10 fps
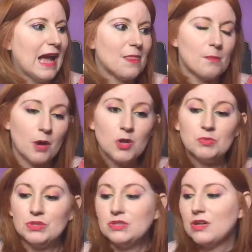At the
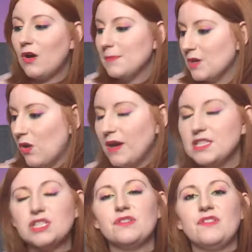moment, I'm
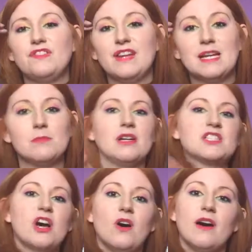kind of filling my
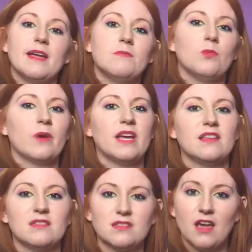time
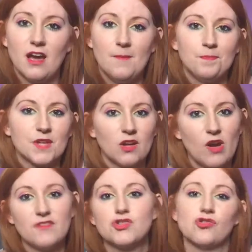with
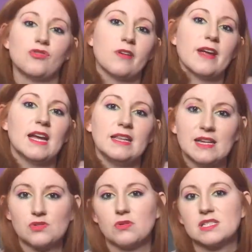life drawing and
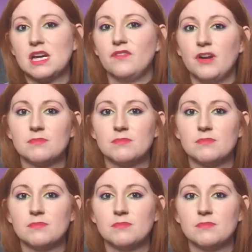that sort of stuff.